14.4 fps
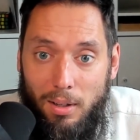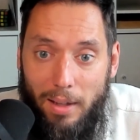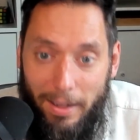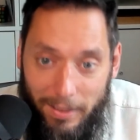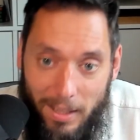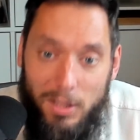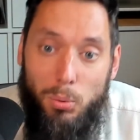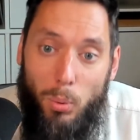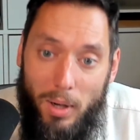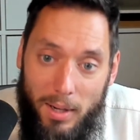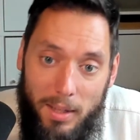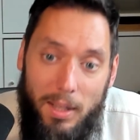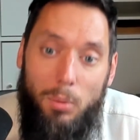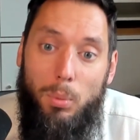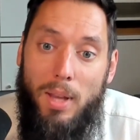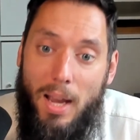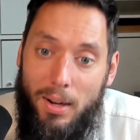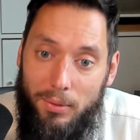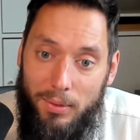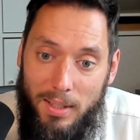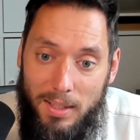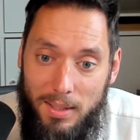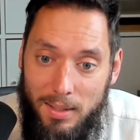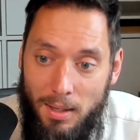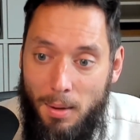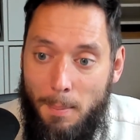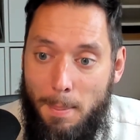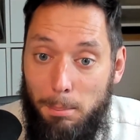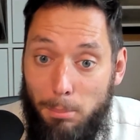And that's why, again, we have these
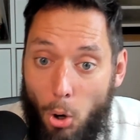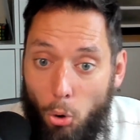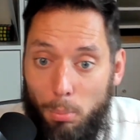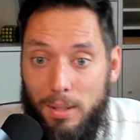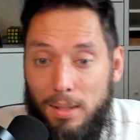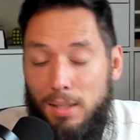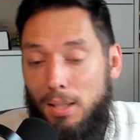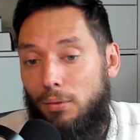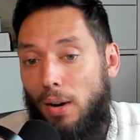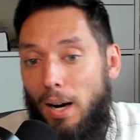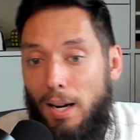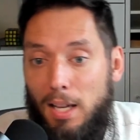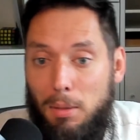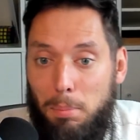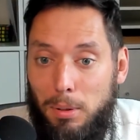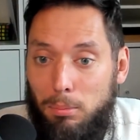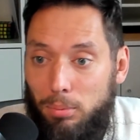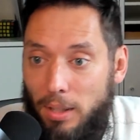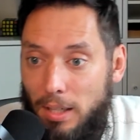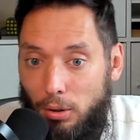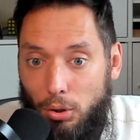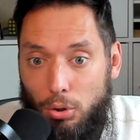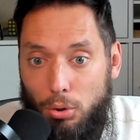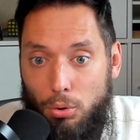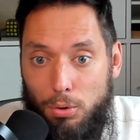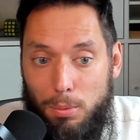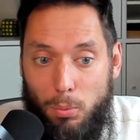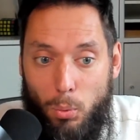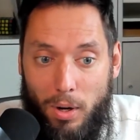moments of hype and
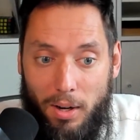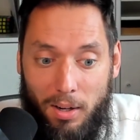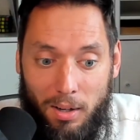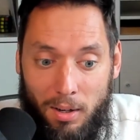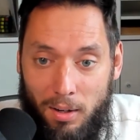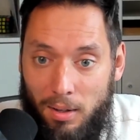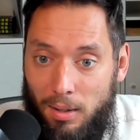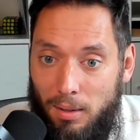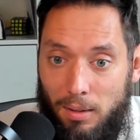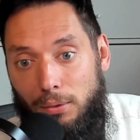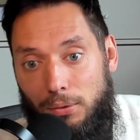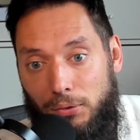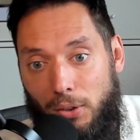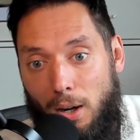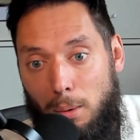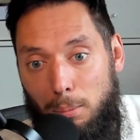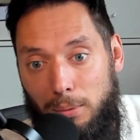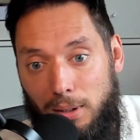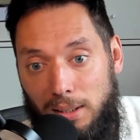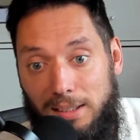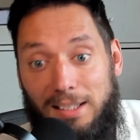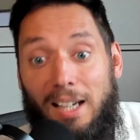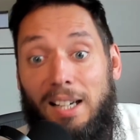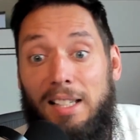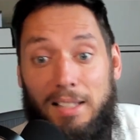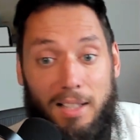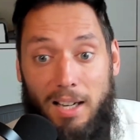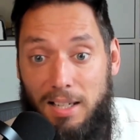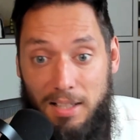breakthroughs where from the
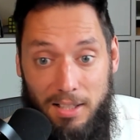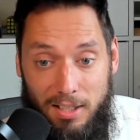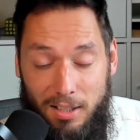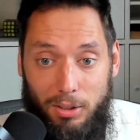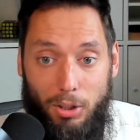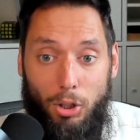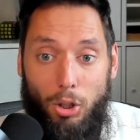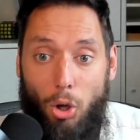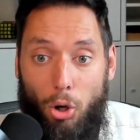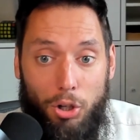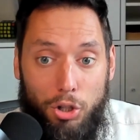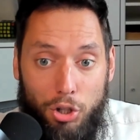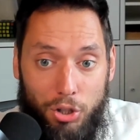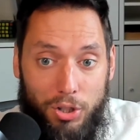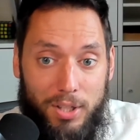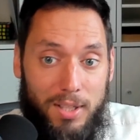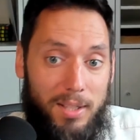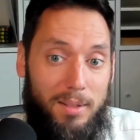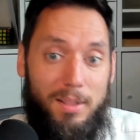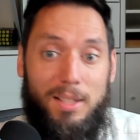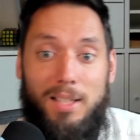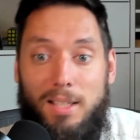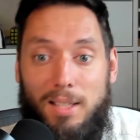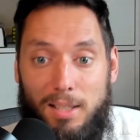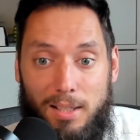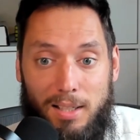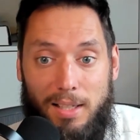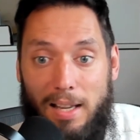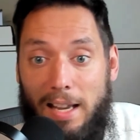zeitgeist, the larger
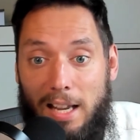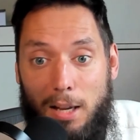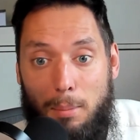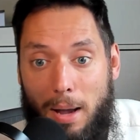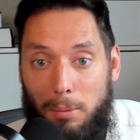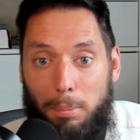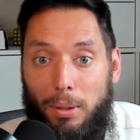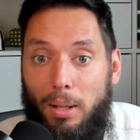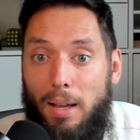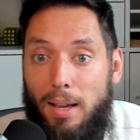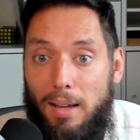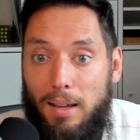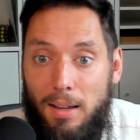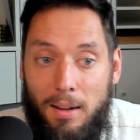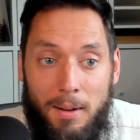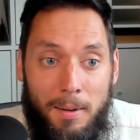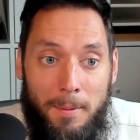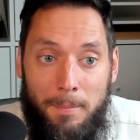scheme at play,